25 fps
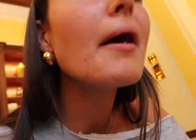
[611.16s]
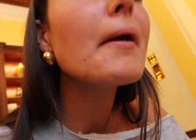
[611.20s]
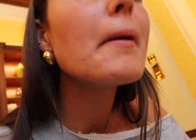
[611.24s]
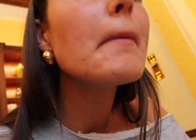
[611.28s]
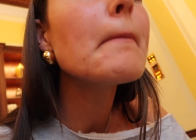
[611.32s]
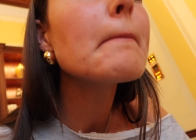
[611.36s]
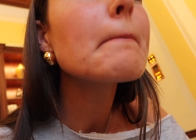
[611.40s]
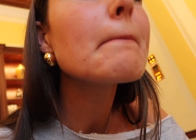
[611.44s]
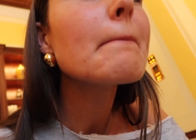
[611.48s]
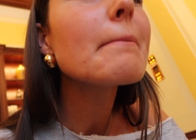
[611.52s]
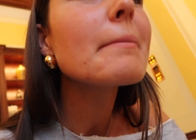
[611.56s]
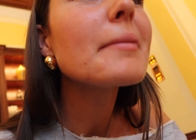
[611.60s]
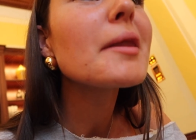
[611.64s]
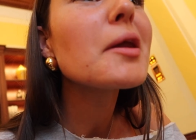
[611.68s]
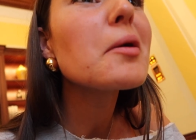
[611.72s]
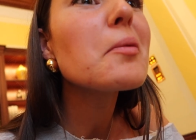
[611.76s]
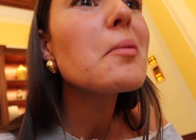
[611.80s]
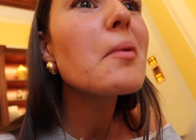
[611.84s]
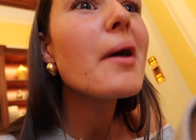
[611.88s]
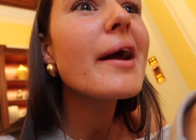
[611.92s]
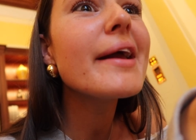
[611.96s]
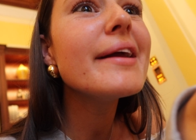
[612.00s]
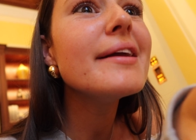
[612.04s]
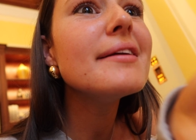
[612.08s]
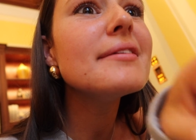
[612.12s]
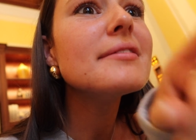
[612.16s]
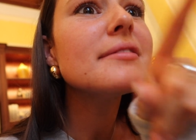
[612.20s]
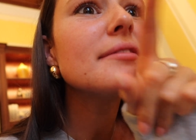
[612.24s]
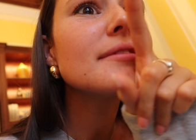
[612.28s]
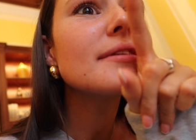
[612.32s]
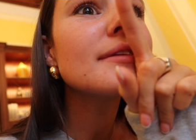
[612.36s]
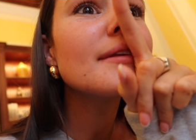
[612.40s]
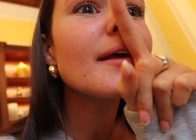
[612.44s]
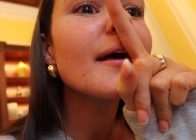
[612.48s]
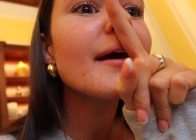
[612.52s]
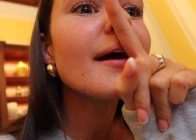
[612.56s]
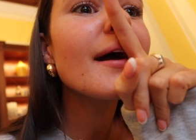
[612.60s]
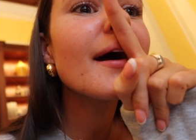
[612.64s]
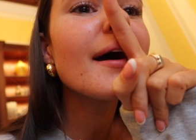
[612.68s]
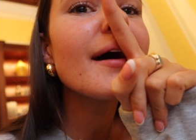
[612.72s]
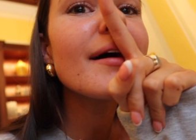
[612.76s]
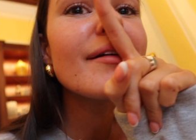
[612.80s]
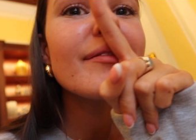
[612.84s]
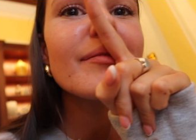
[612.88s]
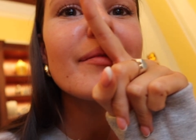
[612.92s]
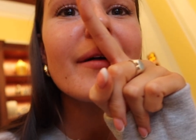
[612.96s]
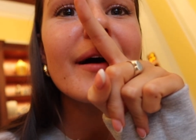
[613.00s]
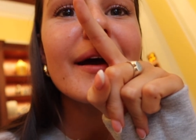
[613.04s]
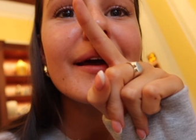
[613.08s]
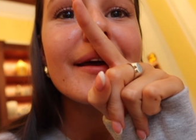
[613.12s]
God! Wait, they have
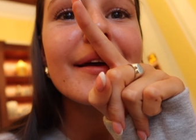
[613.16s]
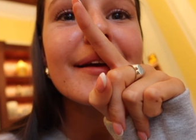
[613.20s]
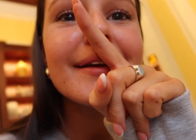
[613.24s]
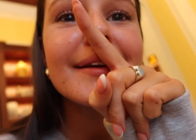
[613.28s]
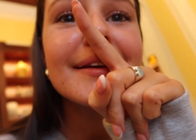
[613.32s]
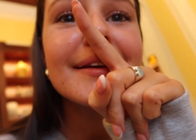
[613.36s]
my